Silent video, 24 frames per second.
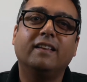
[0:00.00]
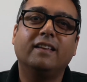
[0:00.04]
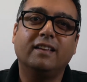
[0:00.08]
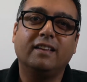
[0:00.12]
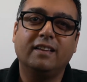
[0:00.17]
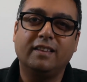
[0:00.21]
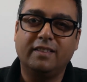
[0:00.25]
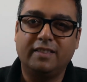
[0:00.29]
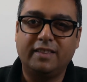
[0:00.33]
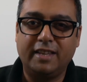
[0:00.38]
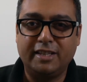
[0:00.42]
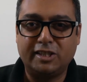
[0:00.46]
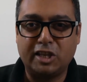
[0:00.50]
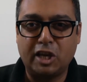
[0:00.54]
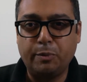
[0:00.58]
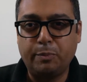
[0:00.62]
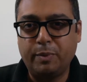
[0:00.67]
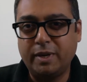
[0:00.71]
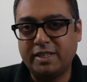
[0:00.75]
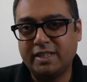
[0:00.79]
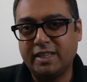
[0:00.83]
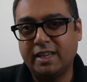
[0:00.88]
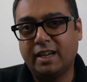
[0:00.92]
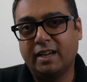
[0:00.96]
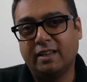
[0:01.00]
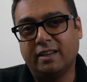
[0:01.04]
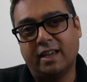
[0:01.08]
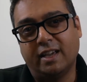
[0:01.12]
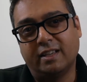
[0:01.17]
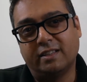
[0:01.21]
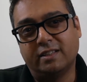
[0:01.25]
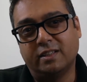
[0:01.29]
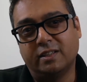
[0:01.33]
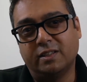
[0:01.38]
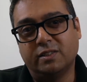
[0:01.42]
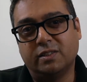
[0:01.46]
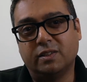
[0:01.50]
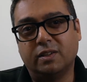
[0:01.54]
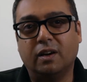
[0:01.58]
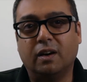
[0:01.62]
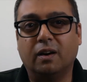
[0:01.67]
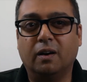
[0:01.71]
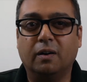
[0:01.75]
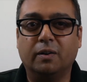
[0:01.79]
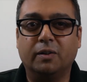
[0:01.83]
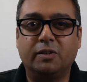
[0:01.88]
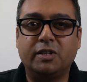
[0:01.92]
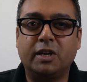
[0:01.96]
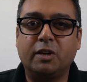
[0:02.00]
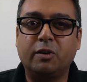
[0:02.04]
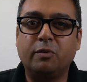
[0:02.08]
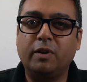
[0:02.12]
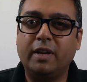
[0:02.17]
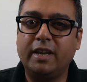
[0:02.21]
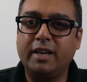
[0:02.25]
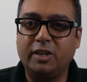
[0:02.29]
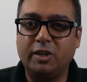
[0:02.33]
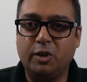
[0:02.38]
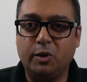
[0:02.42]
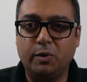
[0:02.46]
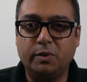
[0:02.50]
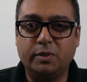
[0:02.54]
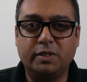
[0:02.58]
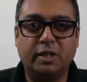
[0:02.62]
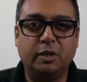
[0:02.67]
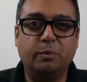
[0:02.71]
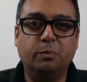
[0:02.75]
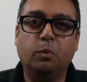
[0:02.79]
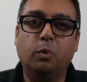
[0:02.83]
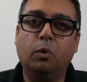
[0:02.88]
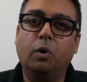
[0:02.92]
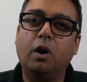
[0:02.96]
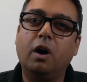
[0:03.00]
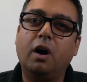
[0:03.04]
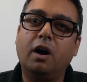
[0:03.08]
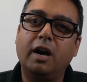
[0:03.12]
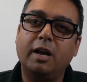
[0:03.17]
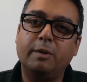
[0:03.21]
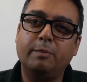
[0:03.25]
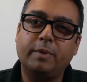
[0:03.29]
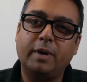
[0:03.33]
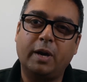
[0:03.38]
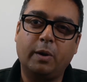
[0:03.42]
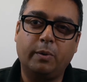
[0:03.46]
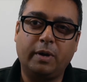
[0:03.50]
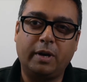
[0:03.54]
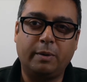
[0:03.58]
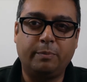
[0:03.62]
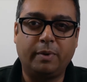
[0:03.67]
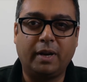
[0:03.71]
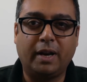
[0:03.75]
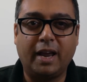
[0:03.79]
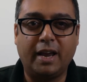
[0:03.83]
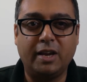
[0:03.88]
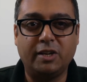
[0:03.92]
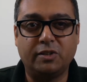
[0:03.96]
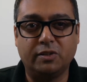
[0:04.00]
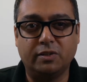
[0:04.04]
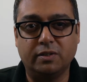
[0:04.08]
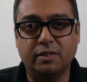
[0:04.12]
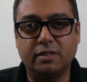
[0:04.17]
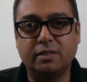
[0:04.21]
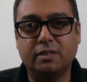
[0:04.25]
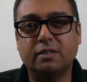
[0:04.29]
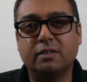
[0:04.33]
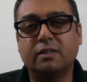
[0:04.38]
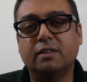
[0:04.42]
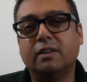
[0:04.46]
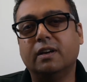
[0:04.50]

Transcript: These APC connectors are generally used in more high-powered applications